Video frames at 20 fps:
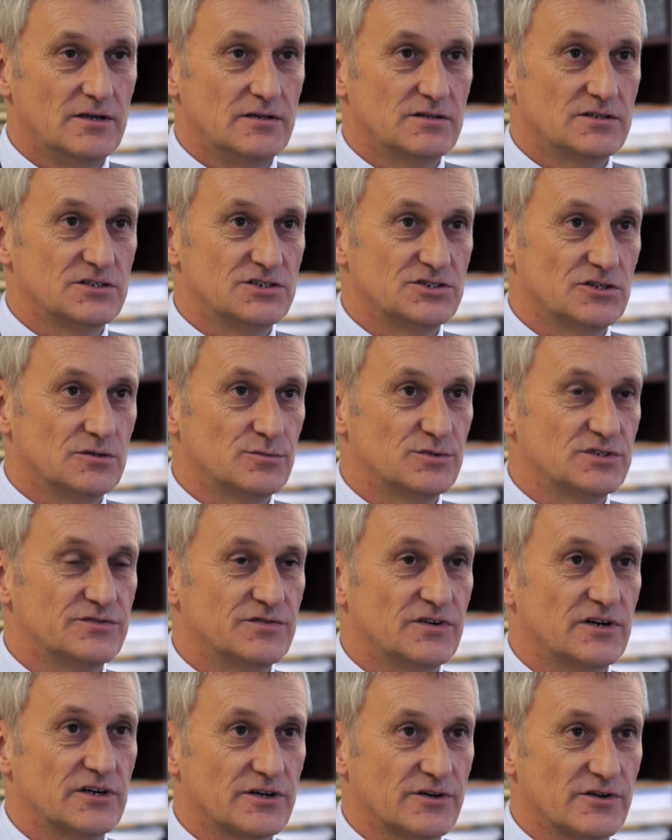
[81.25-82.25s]
the sum is
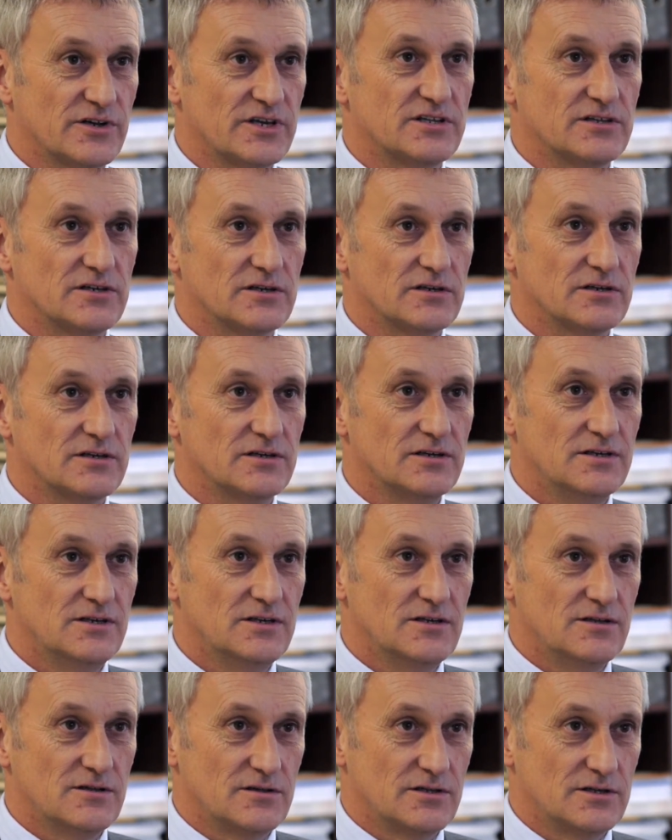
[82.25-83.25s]
far greater
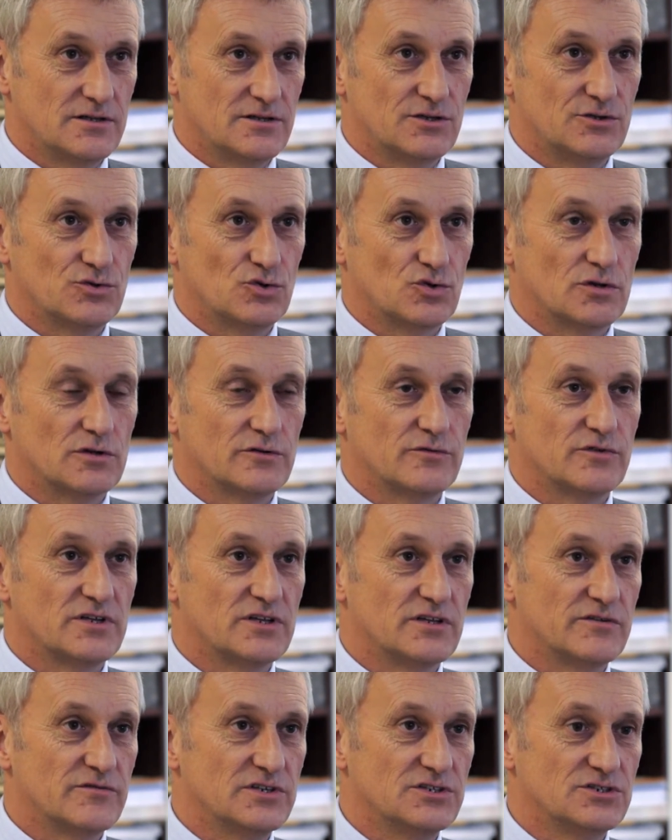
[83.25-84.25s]
than the total of the
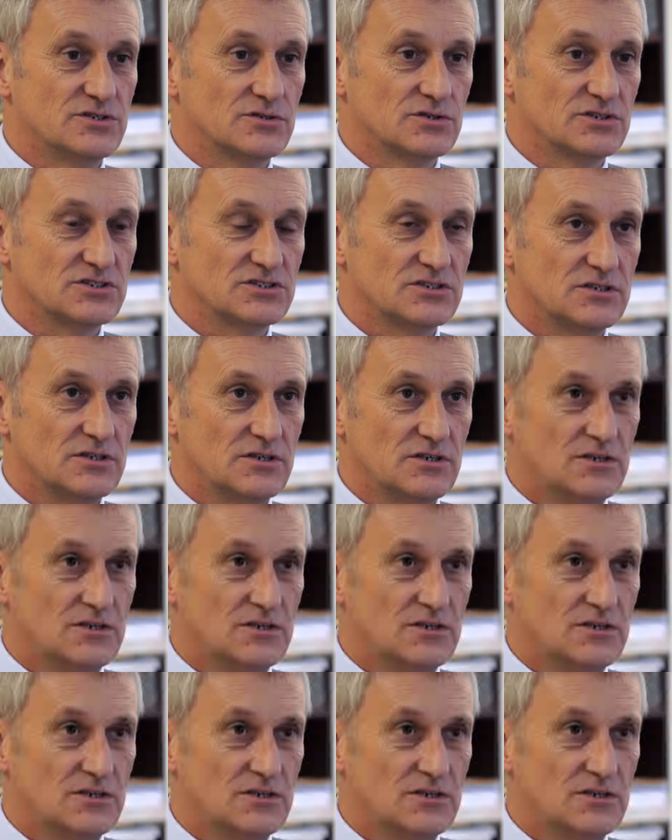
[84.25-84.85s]
individuals.